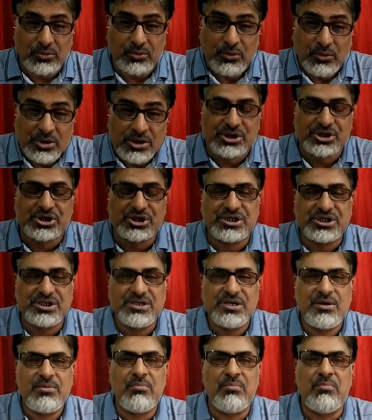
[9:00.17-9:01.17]
wounds
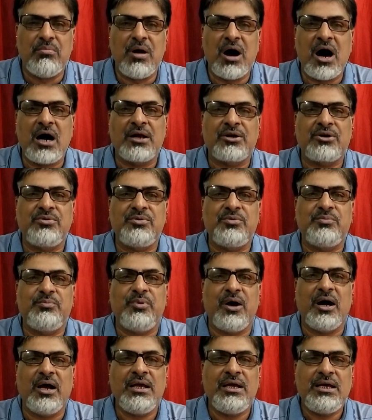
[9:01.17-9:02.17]
marked
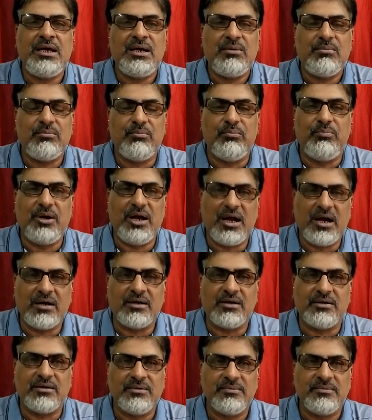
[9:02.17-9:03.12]
by blood.